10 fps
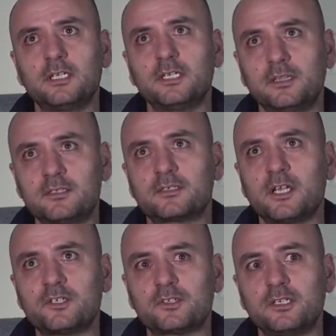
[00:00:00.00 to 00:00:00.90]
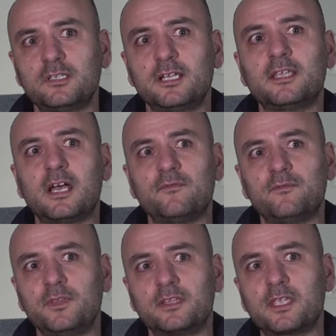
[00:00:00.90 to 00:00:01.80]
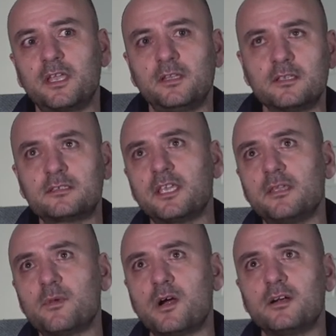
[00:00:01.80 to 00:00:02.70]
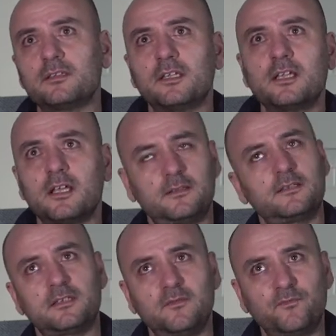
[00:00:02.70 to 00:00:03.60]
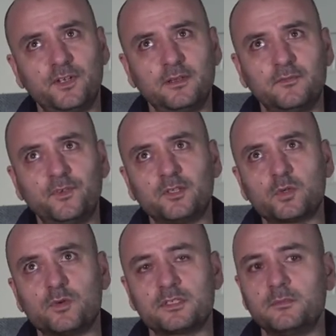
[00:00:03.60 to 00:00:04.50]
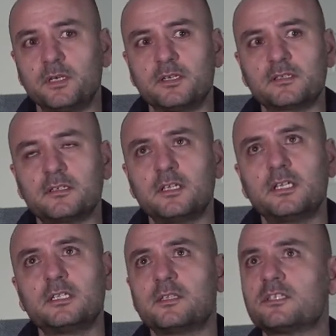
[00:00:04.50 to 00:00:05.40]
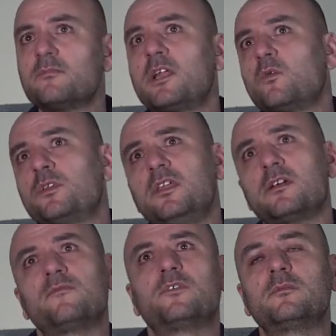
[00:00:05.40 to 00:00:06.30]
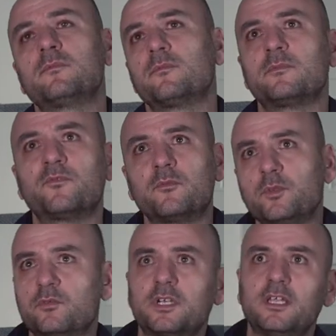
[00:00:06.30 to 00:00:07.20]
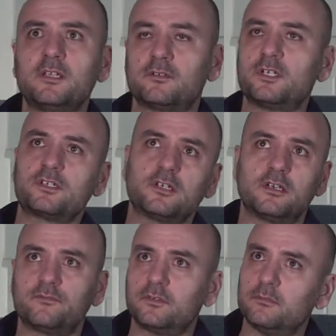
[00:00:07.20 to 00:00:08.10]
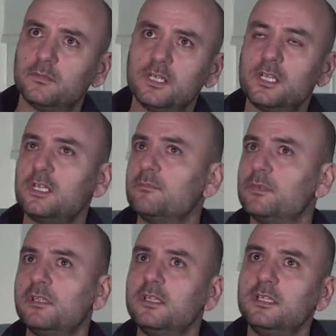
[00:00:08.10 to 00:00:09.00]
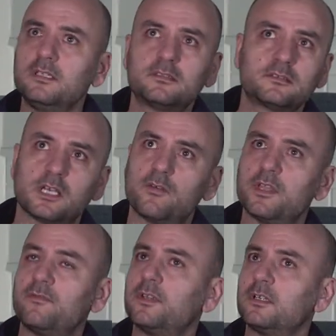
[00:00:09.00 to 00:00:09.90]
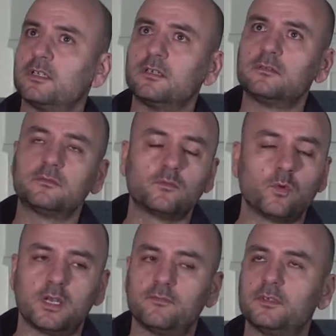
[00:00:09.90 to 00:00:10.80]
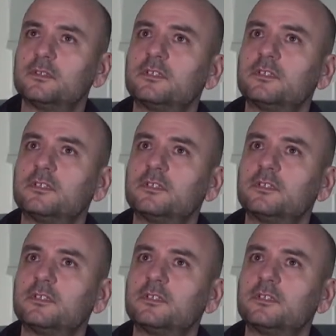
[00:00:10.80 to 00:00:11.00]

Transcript: in this country that have that carry the same heart and the same feeling towards immigrants. Doesn't matter where they come from, from Ukraine, Russia, from Middle East, South Africa, whatever.